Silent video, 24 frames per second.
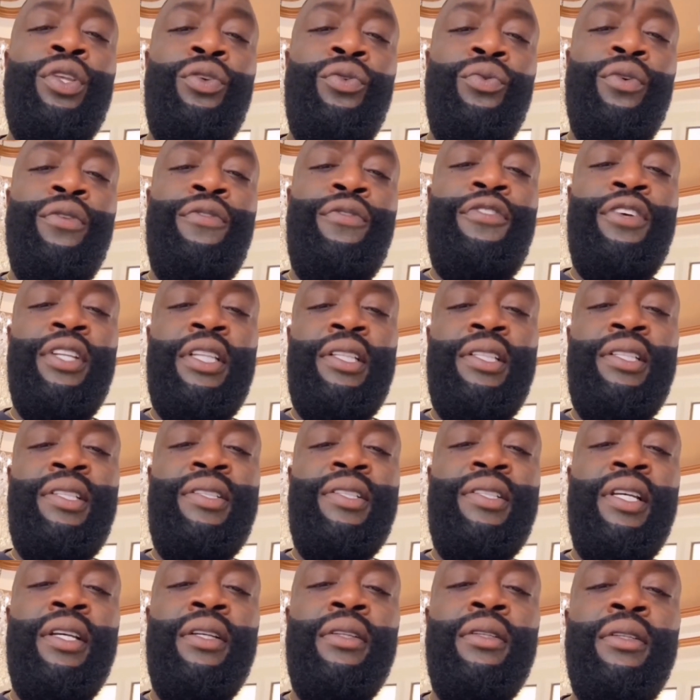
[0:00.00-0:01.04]
on with you and
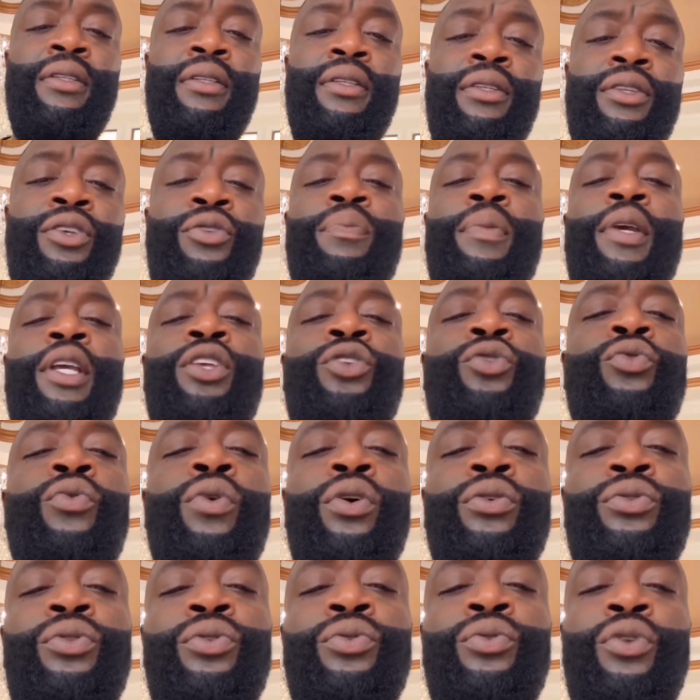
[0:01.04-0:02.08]
50 Cent. You
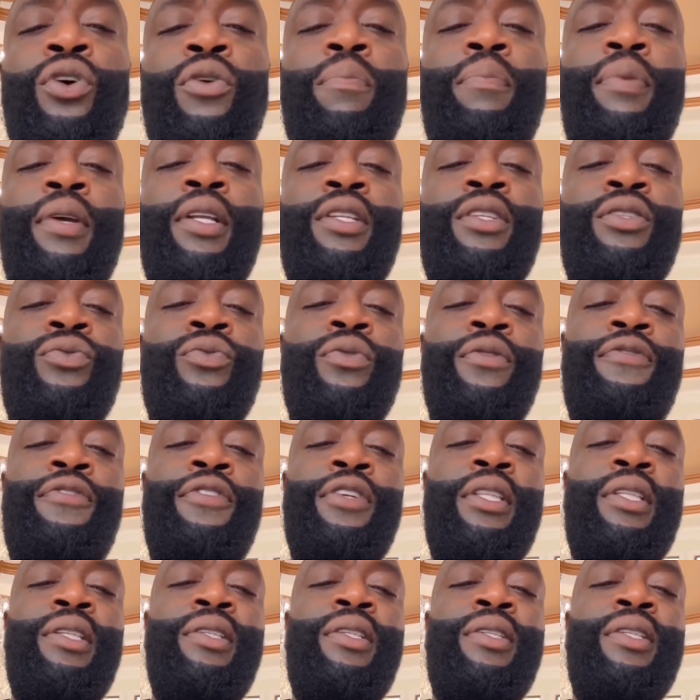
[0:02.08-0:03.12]
mean you won't do no
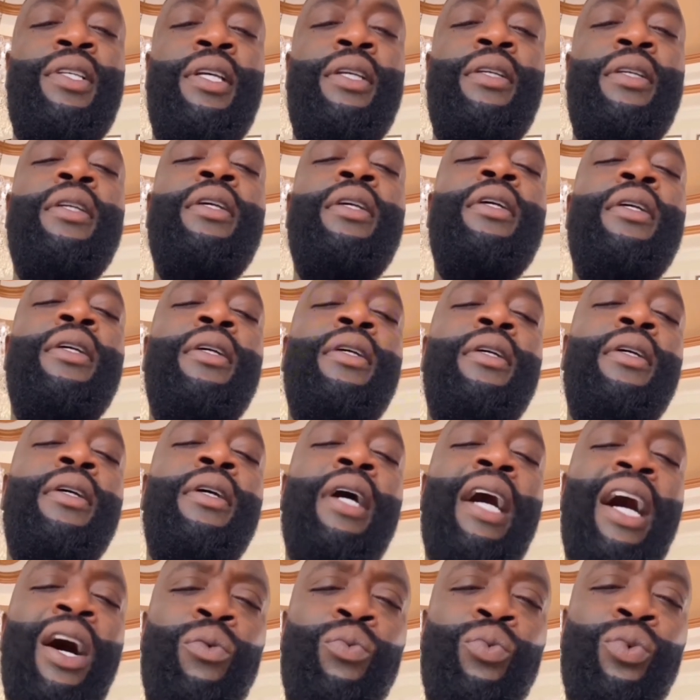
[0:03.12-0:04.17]
business with 50 Cent?
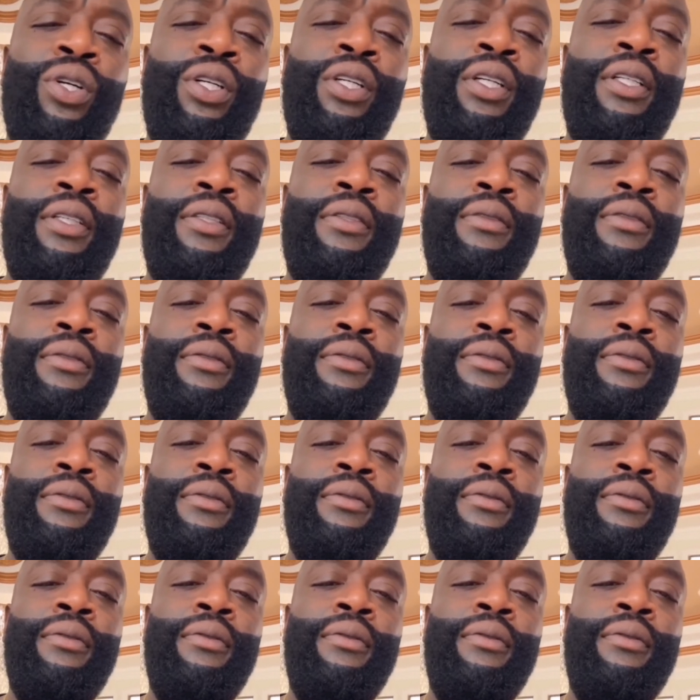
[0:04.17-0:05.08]
I would.